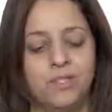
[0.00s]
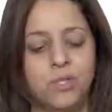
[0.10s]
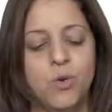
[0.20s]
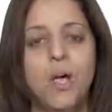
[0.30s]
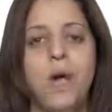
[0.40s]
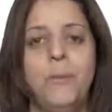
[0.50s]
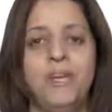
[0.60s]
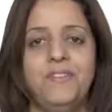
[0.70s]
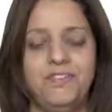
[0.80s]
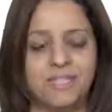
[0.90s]
So
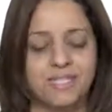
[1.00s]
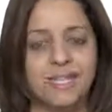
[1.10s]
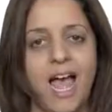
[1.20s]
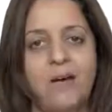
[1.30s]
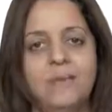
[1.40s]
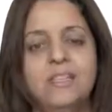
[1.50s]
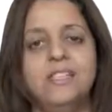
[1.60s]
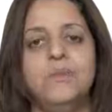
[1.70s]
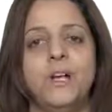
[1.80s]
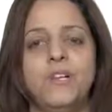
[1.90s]
whenever this
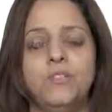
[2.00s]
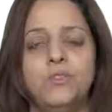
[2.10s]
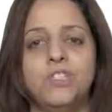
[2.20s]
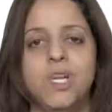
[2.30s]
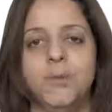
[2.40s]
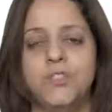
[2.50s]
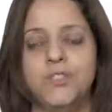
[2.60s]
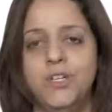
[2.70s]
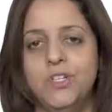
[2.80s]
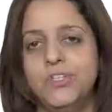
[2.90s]
happens, we are going to stop the
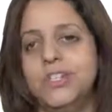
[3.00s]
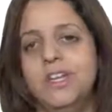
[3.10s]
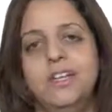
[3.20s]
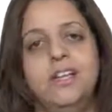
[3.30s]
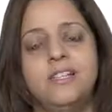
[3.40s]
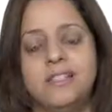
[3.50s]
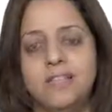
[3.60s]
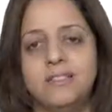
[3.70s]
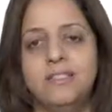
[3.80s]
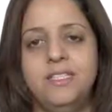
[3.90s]
search. It's
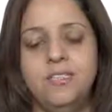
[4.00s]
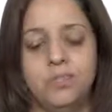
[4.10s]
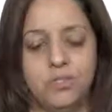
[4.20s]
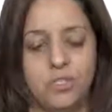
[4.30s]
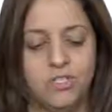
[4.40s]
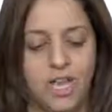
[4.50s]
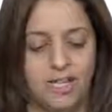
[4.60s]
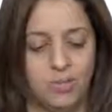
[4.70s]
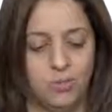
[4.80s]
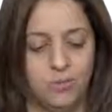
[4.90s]
not needed to search
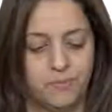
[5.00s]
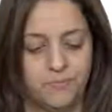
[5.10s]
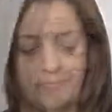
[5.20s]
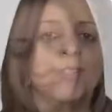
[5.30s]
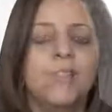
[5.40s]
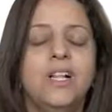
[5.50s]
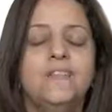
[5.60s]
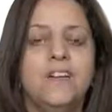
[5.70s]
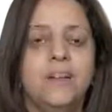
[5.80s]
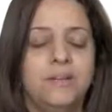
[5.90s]
anymore. So
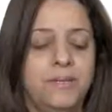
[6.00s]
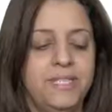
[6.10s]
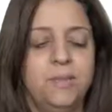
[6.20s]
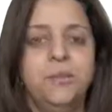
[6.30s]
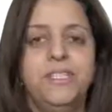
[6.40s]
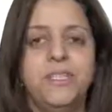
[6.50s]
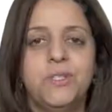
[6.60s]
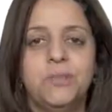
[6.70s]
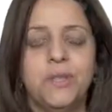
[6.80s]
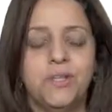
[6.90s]
alpha beta pruning
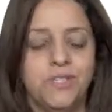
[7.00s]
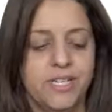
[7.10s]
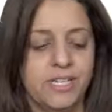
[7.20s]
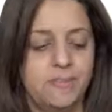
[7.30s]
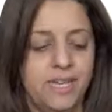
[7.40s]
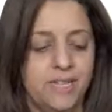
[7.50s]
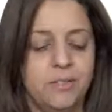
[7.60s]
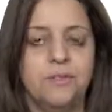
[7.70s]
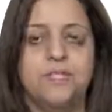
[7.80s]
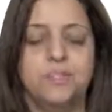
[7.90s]
could be also explained
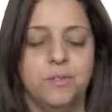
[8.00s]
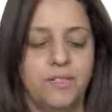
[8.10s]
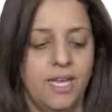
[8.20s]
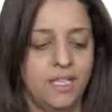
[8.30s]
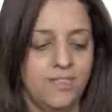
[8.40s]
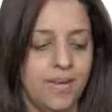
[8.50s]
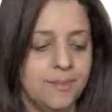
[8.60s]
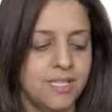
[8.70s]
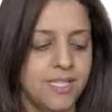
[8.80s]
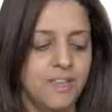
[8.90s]
through these 2
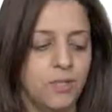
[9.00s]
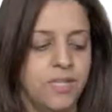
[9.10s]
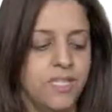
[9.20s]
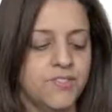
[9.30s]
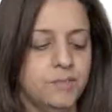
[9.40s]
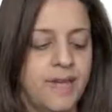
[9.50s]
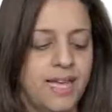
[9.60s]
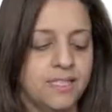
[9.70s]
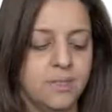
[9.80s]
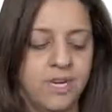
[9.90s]
diagrams. The left one is for
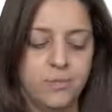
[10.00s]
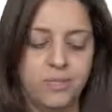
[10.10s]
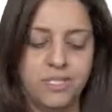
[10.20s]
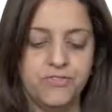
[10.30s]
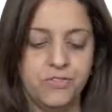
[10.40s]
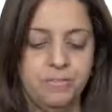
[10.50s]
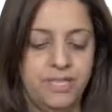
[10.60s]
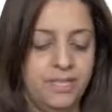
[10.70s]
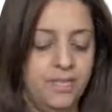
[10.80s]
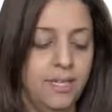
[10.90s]
max, the right one is for
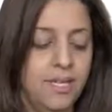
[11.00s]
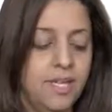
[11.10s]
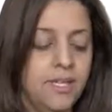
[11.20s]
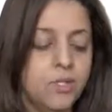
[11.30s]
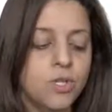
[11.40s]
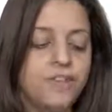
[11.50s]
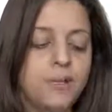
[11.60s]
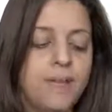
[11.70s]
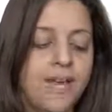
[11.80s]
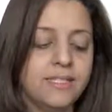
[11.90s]
mean. So for
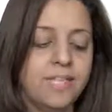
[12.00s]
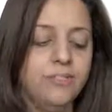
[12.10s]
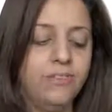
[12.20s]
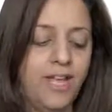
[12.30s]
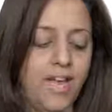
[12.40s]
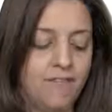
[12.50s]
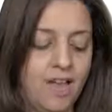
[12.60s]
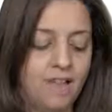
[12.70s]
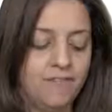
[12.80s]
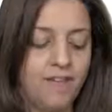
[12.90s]
max, if we have
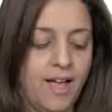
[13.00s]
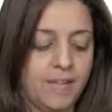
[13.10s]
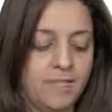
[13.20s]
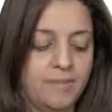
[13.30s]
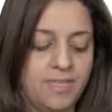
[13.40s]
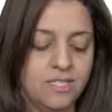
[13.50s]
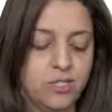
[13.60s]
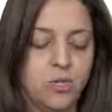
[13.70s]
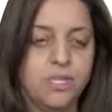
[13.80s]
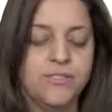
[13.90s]
alpha as the best
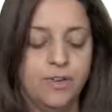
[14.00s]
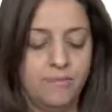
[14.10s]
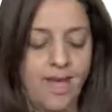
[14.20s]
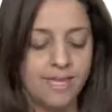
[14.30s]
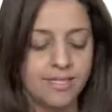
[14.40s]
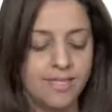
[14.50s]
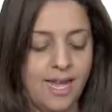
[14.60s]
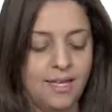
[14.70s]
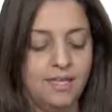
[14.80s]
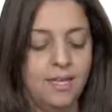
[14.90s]
choice for max,
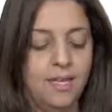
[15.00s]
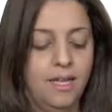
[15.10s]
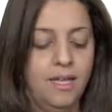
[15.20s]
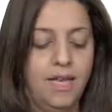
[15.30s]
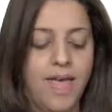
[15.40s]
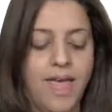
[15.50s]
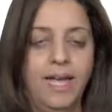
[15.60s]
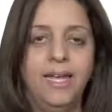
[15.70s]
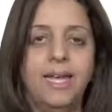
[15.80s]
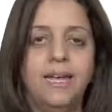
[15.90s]
then
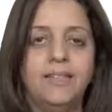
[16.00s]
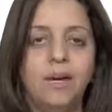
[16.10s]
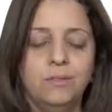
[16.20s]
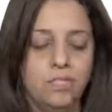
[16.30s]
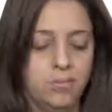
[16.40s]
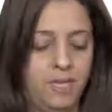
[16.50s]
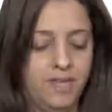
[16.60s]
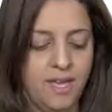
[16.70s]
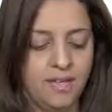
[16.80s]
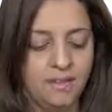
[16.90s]
A down the tree,
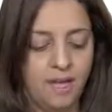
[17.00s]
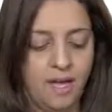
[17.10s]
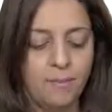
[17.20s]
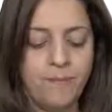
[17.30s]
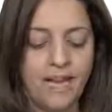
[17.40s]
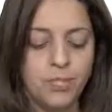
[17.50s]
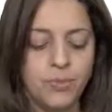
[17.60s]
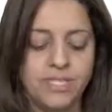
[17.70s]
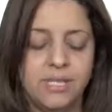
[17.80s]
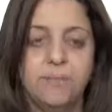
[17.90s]
then max
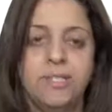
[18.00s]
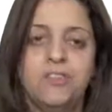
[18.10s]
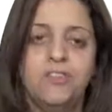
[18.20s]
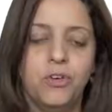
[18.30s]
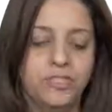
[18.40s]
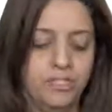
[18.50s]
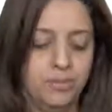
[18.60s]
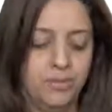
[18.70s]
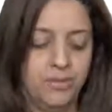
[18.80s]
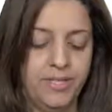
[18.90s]
will simply avoid
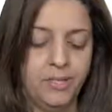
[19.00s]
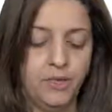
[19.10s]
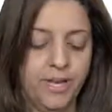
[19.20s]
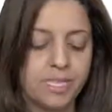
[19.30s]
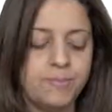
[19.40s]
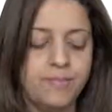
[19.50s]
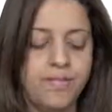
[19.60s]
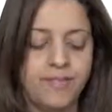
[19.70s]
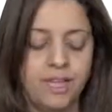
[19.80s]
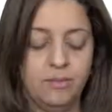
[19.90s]
deploying or
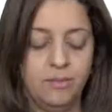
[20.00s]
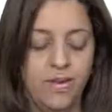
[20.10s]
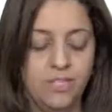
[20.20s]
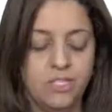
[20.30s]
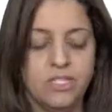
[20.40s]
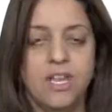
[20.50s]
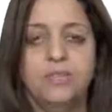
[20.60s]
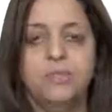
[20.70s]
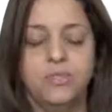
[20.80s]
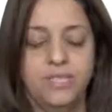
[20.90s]
exploring that branch
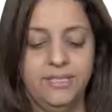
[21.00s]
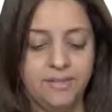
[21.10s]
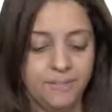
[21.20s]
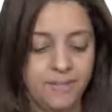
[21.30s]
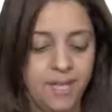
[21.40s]
and prune it.